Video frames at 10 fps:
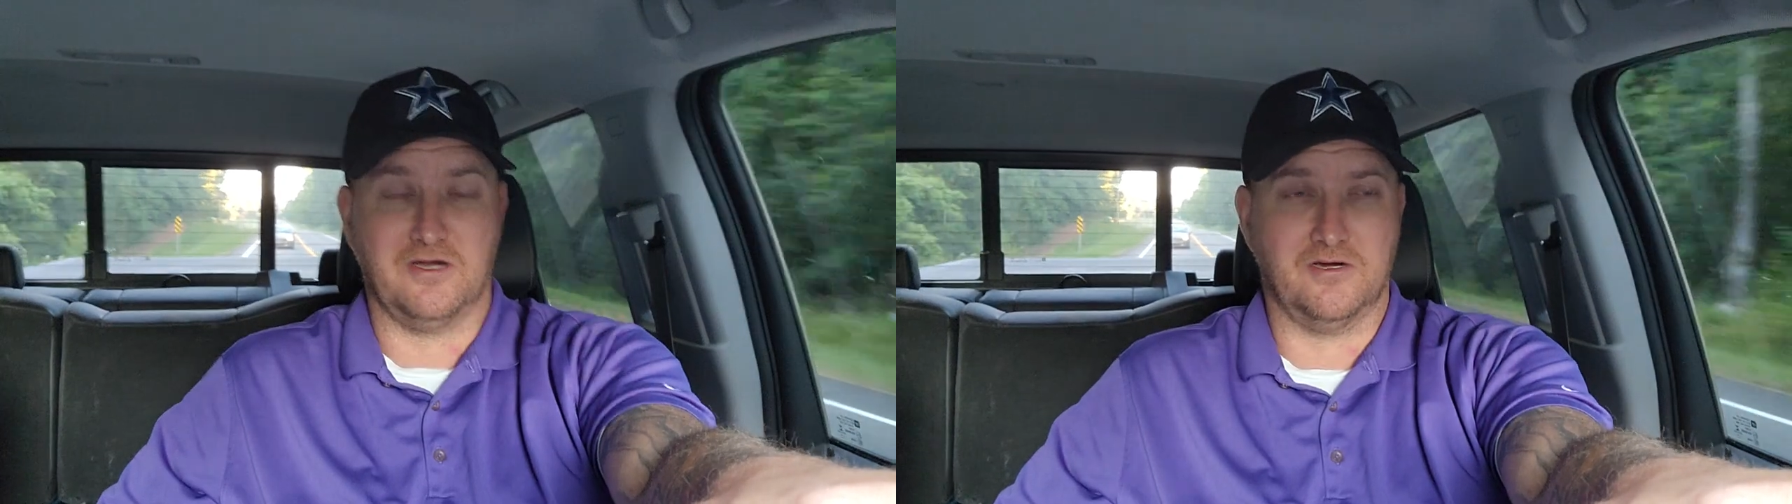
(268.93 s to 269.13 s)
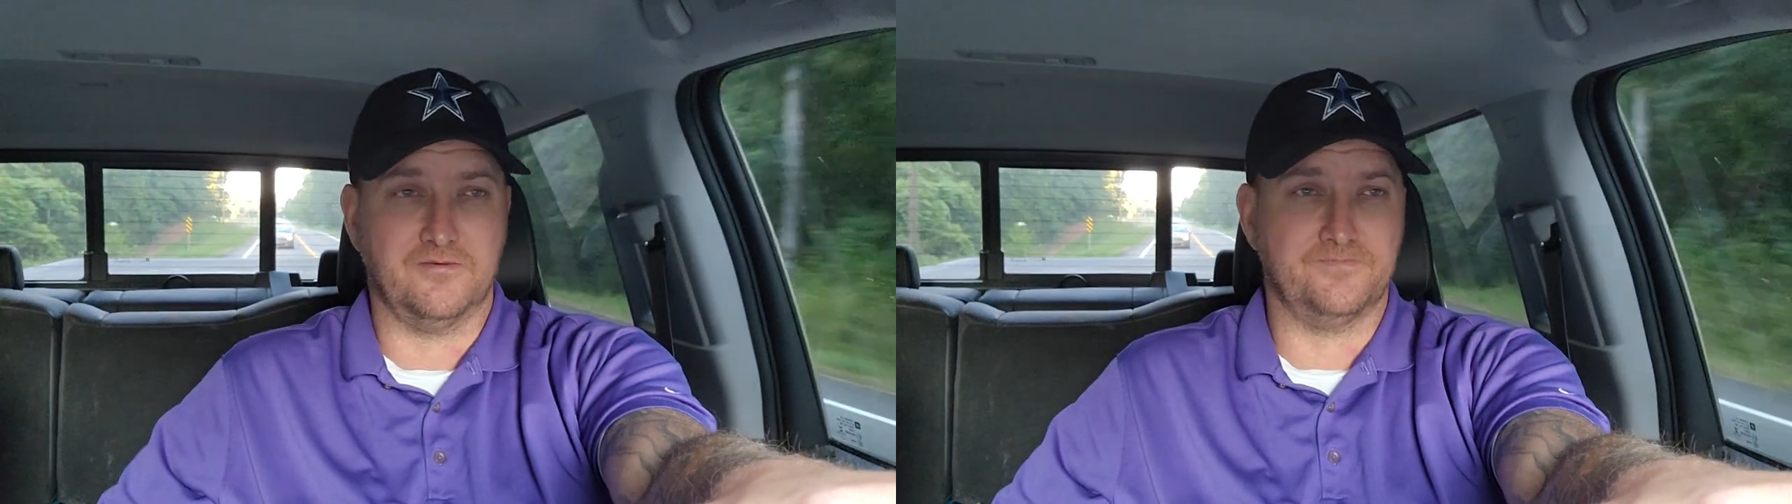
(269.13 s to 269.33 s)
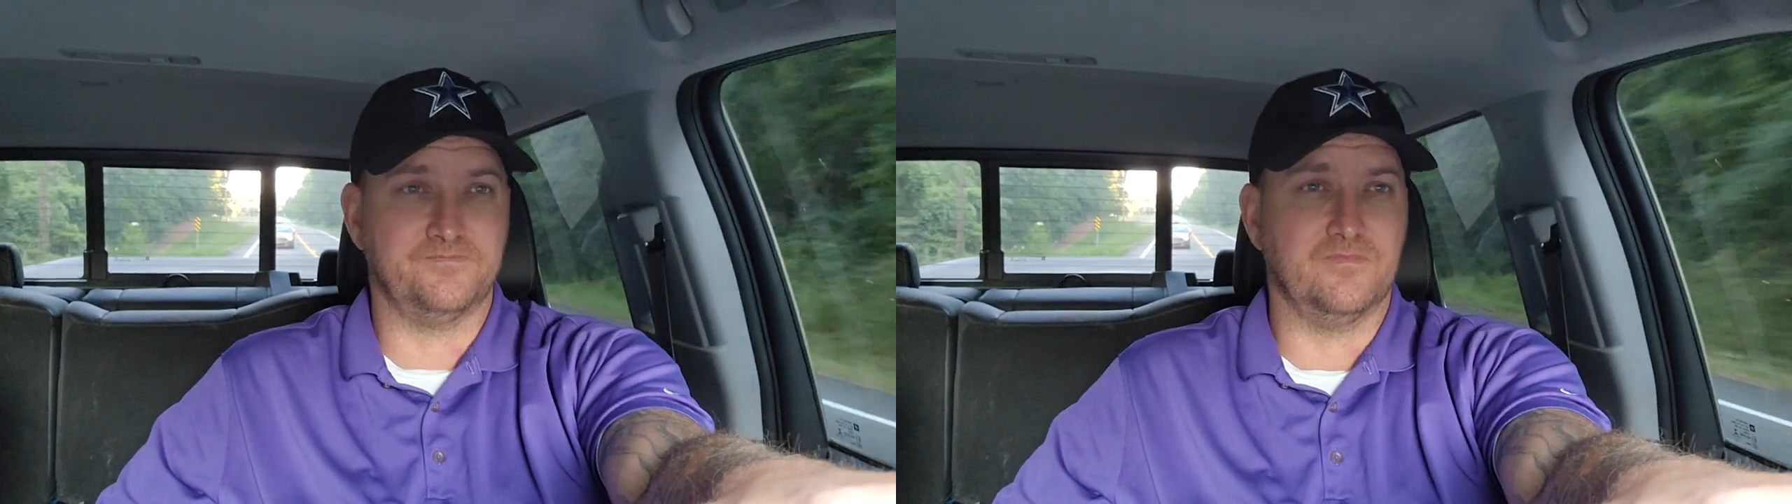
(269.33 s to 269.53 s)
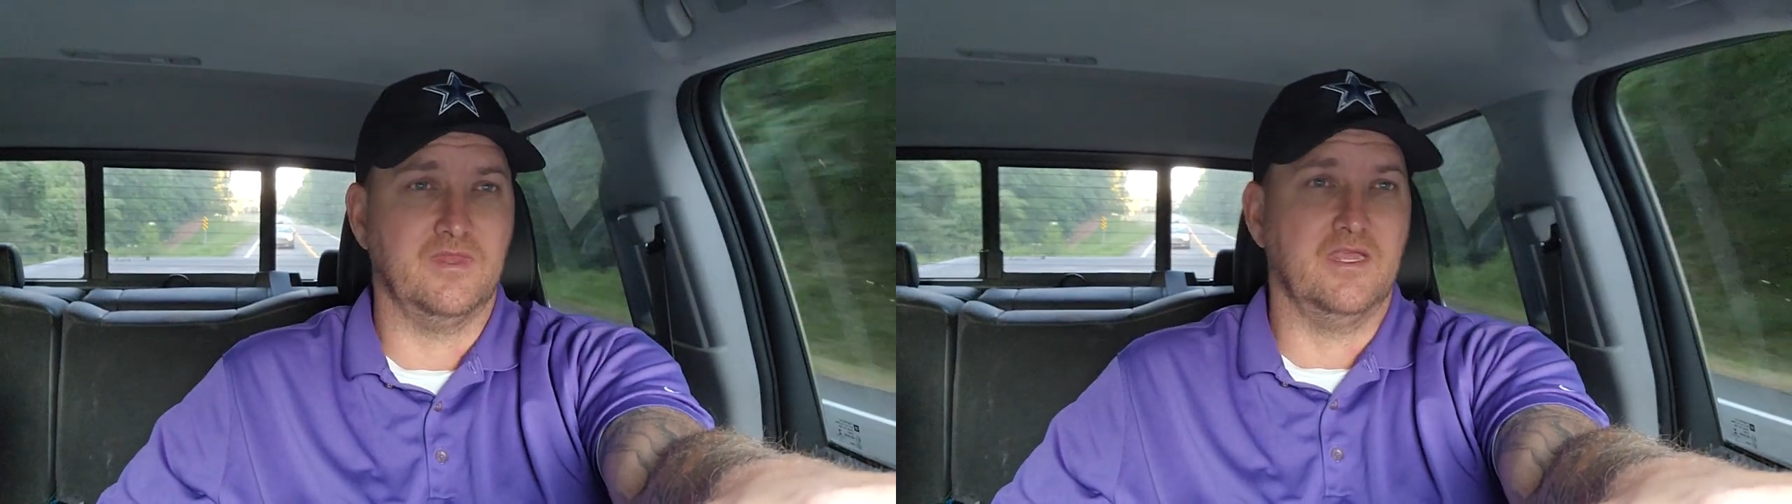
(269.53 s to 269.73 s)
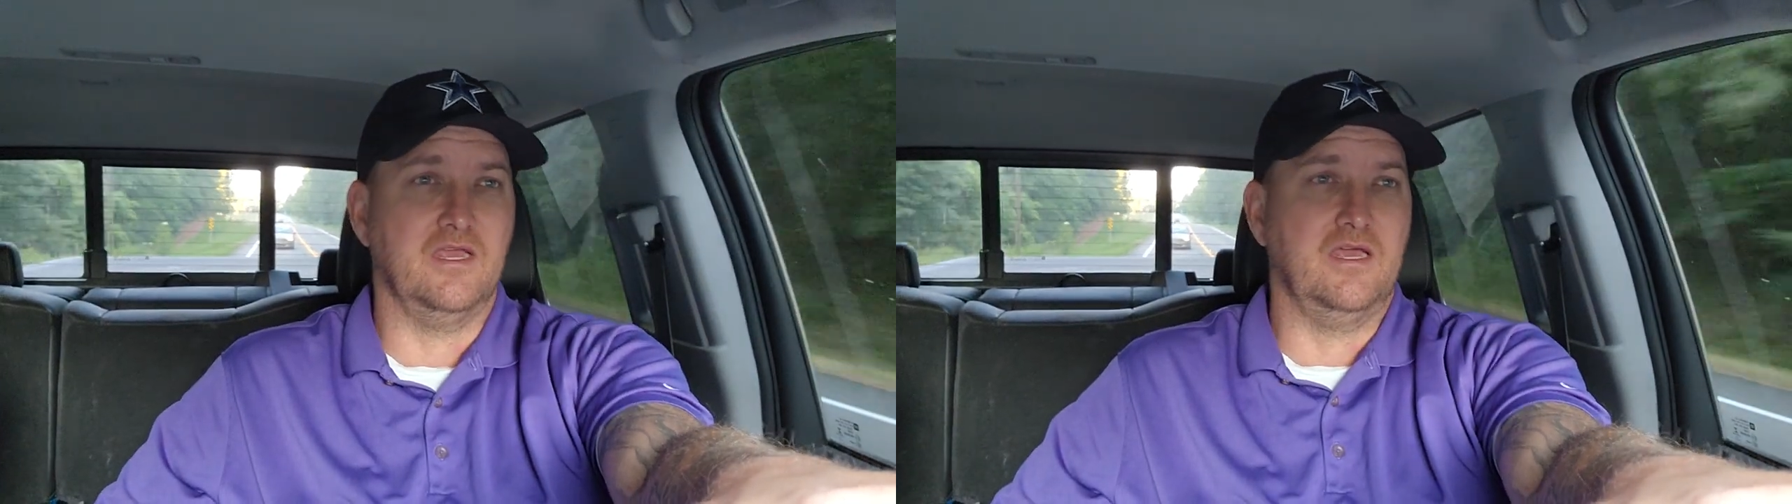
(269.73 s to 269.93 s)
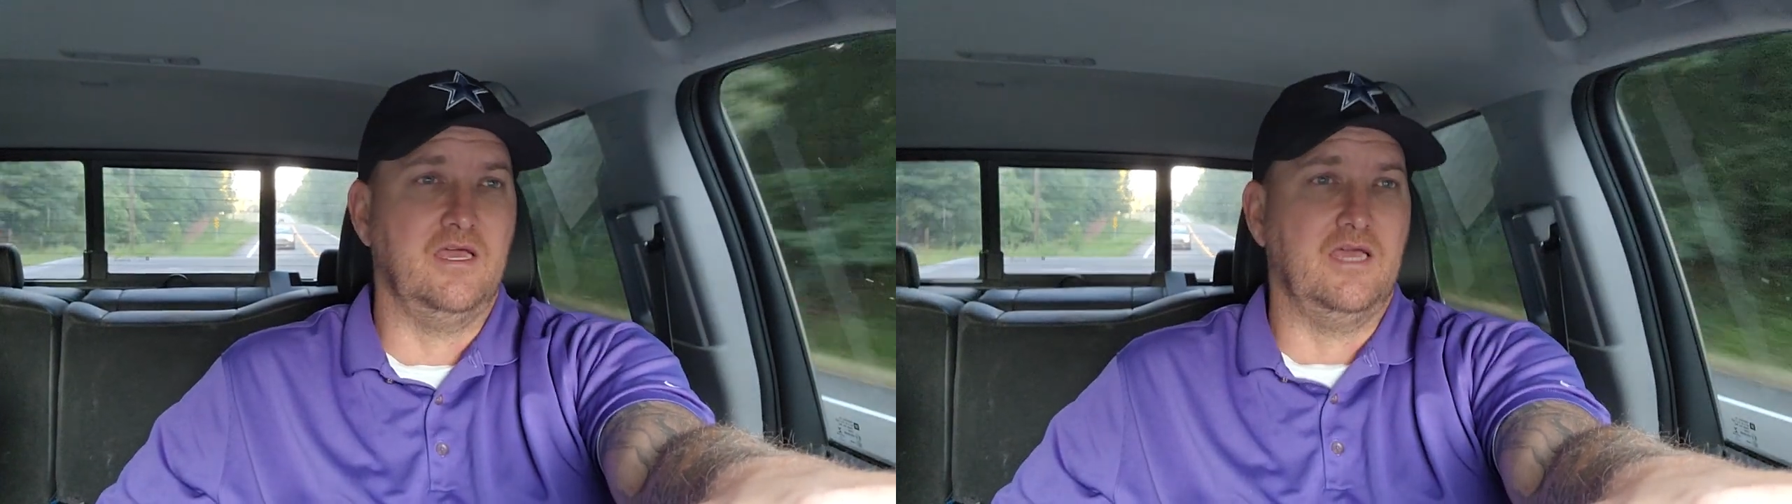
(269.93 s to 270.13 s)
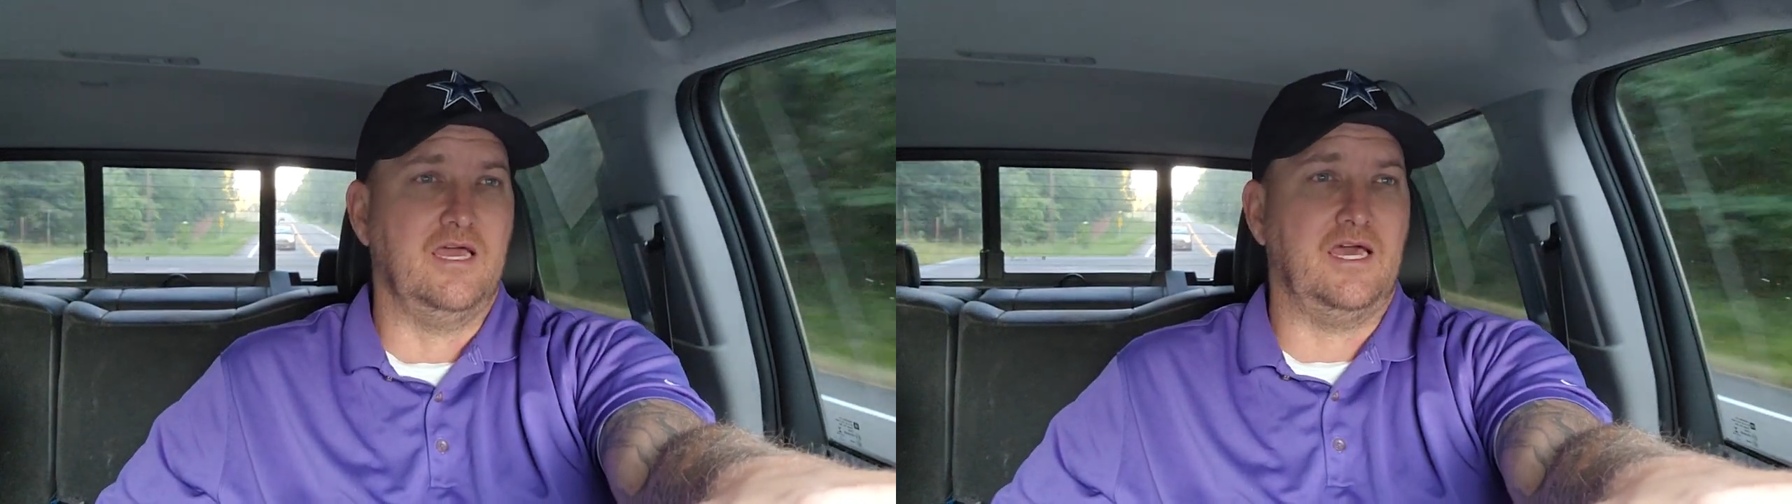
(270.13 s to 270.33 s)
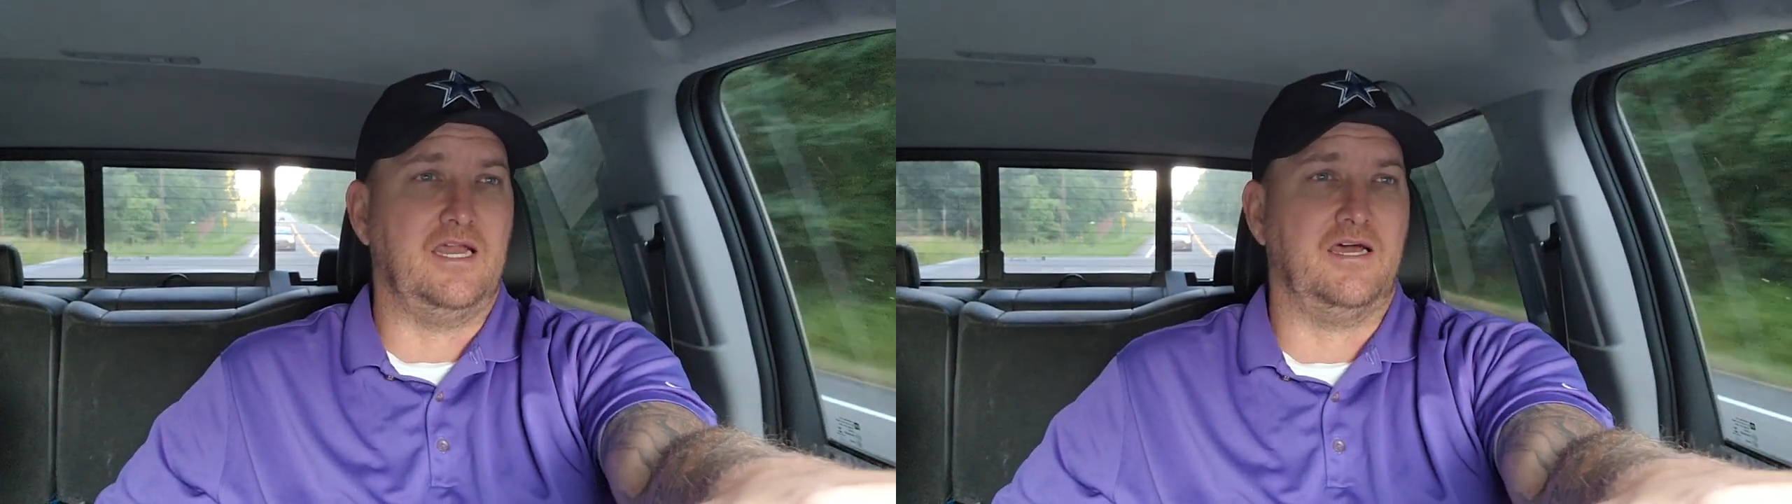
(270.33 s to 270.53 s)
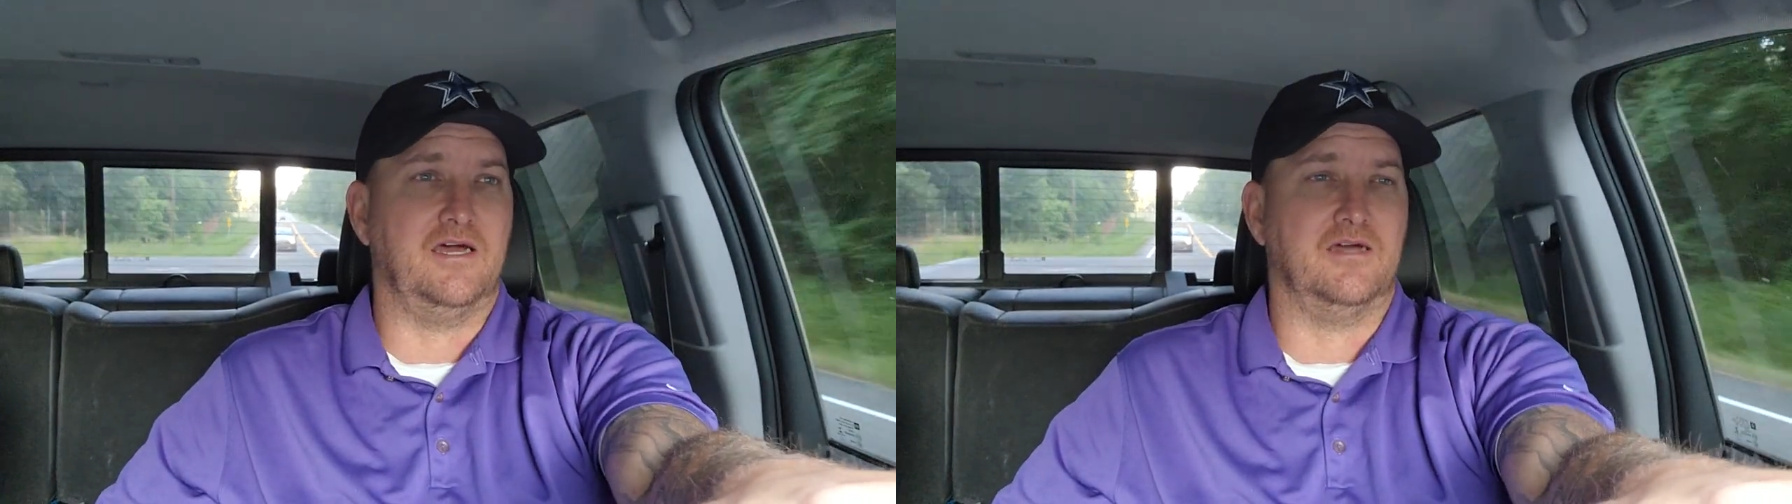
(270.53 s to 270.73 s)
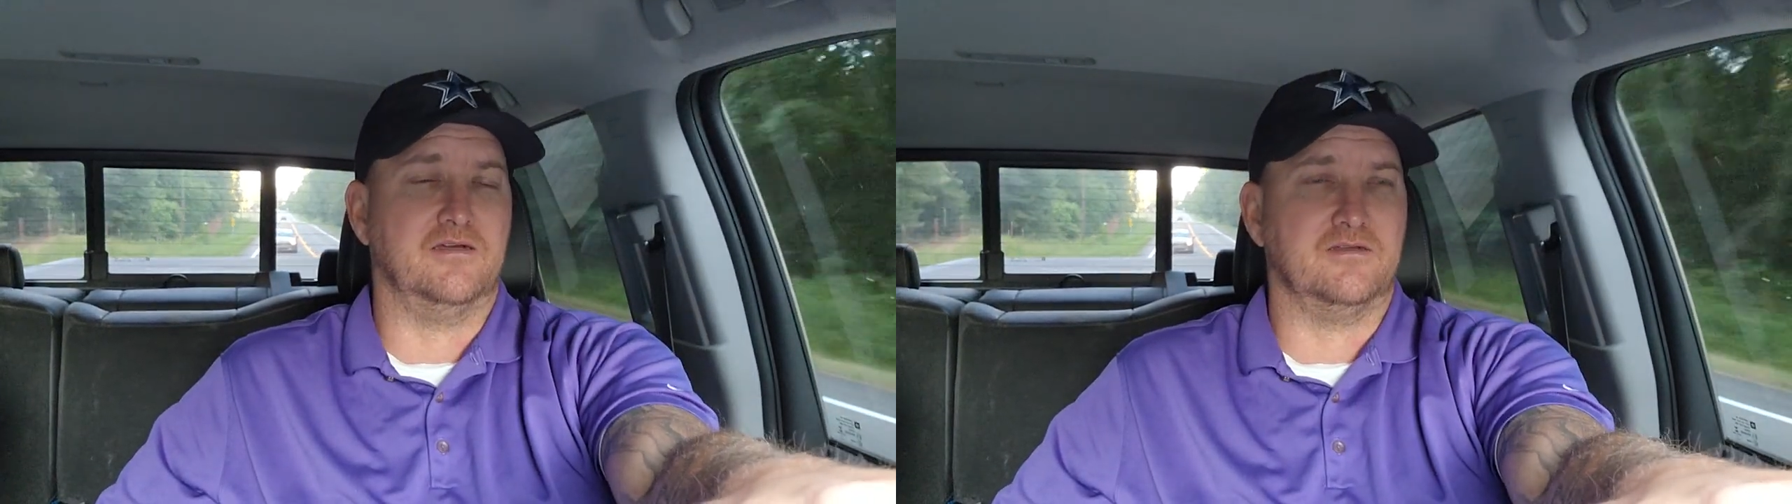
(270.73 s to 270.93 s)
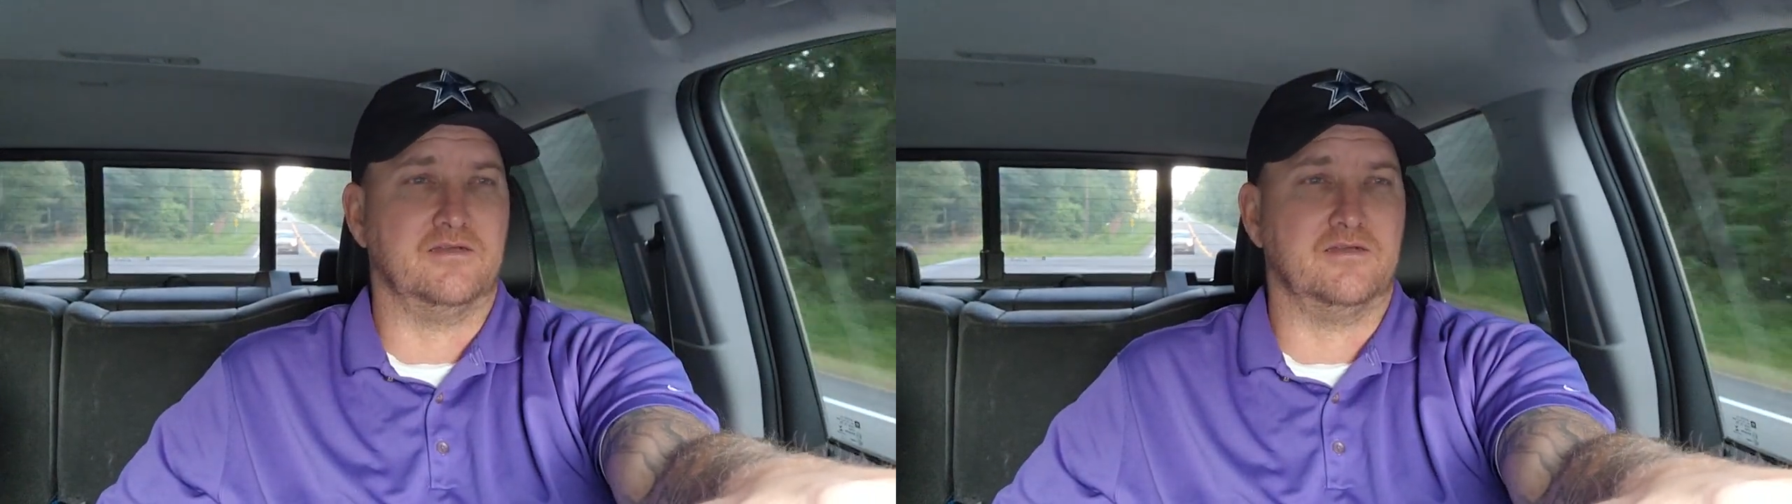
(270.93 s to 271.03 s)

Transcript: all. And uh,